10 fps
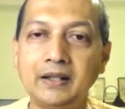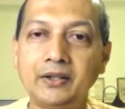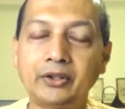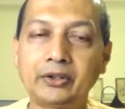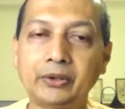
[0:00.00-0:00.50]

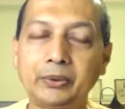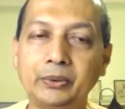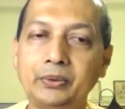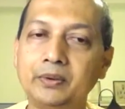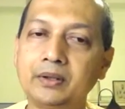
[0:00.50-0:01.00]

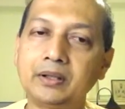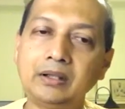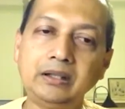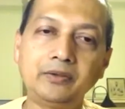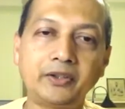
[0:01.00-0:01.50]
So
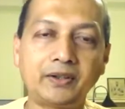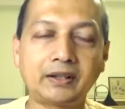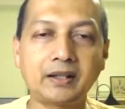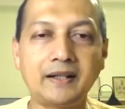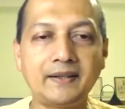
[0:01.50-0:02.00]
he was
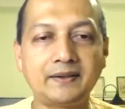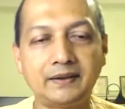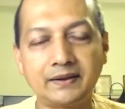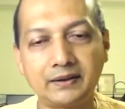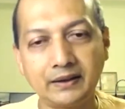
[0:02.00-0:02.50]
recognized
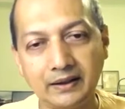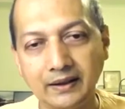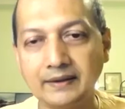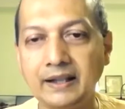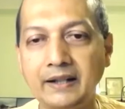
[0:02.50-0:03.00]
in
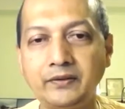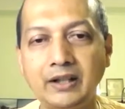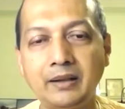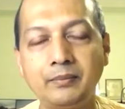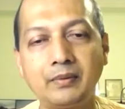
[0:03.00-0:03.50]
his
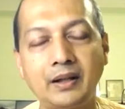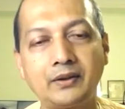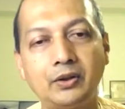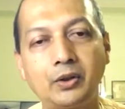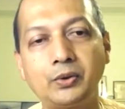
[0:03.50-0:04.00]
lifetime
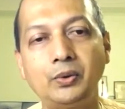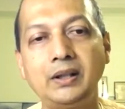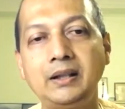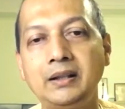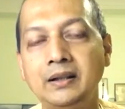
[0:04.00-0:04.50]
as not
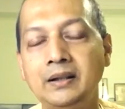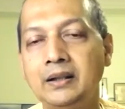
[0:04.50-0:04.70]
only